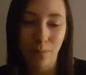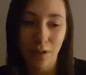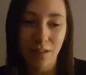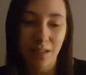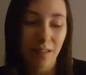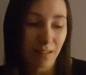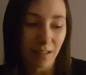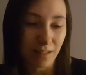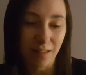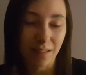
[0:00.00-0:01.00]
reason
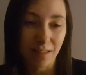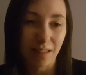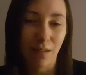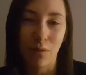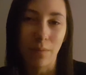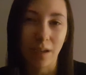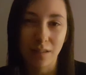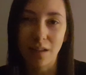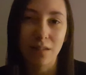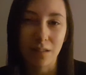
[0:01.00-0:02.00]
because that doesn't even make
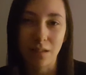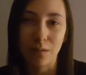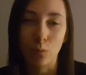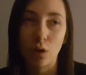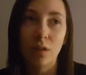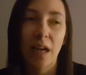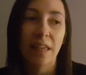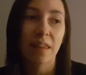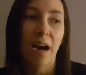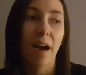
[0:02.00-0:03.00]
sense. It doesn't work
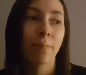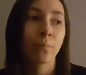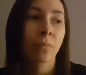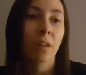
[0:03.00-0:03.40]
like that.